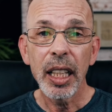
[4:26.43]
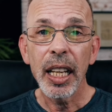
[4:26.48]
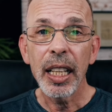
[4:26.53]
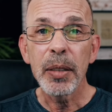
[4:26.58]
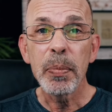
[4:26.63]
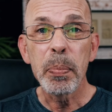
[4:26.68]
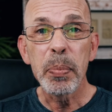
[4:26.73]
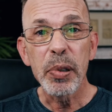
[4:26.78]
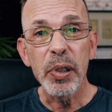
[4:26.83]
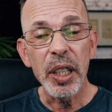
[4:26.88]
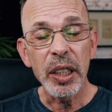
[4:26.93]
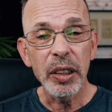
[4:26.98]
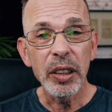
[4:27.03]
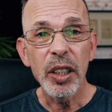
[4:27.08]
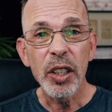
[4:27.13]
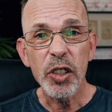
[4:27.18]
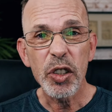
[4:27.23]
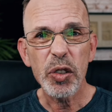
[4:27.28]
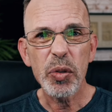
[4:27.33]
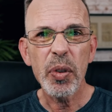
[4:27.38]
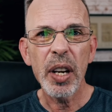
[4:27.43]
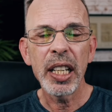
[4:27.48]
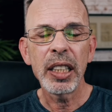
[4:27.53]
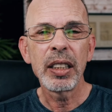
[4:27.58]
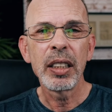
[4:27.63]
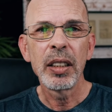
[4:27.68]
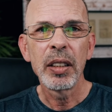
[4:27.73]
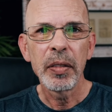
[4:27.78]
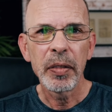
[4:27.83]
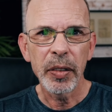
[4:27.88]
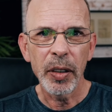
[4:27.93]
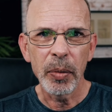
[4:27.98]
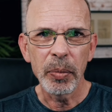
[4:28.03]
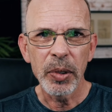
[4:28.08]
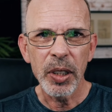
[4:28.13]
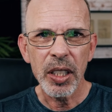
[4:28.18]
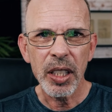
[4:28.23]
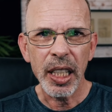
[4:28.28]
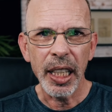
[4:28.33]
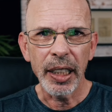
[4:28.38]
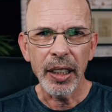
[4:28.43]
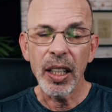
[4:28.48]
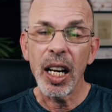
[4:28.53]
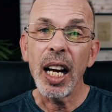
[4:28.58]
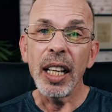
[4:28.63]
and print straight from the scanner.